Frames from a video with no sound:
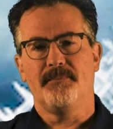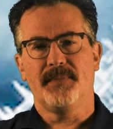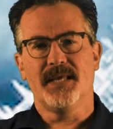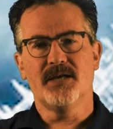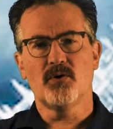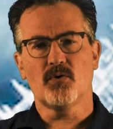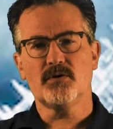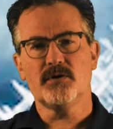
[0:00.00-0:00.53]

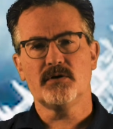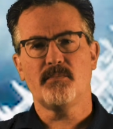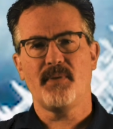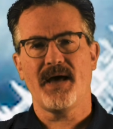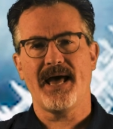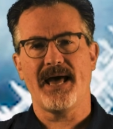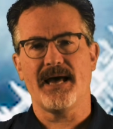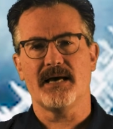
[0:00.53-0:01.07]
In order to
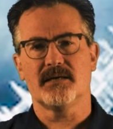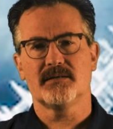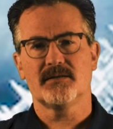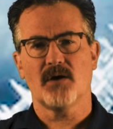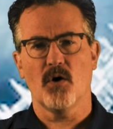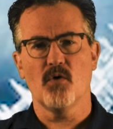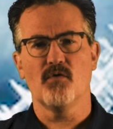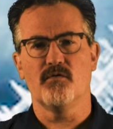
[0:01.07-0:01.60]
pass
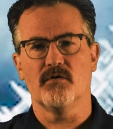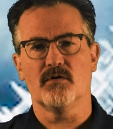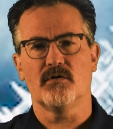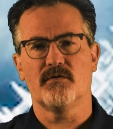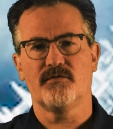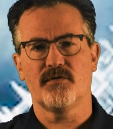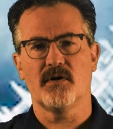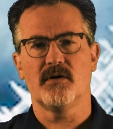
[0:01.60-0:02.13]
over
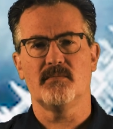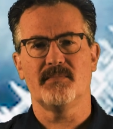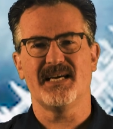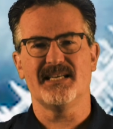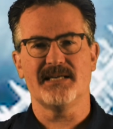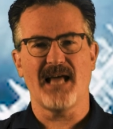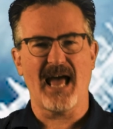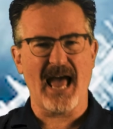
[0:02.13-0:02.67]
from
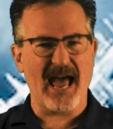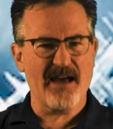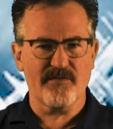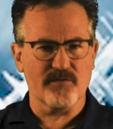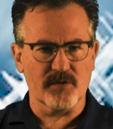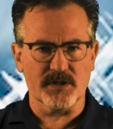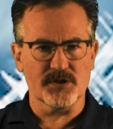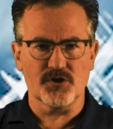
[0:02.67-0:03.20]
an
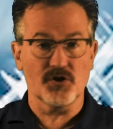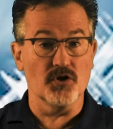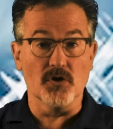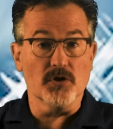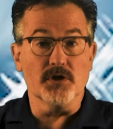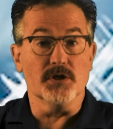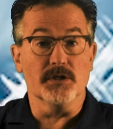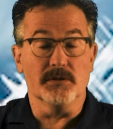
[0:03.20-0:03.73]
average
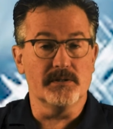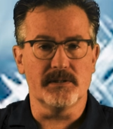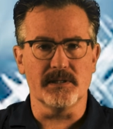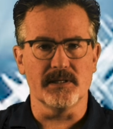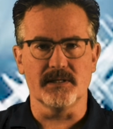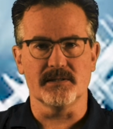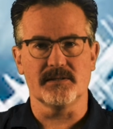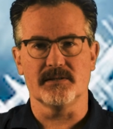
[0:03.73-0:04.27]
good
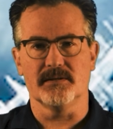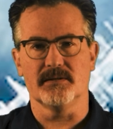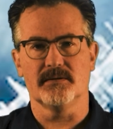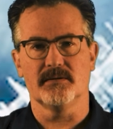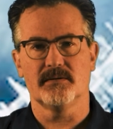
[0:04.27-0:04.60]
citizen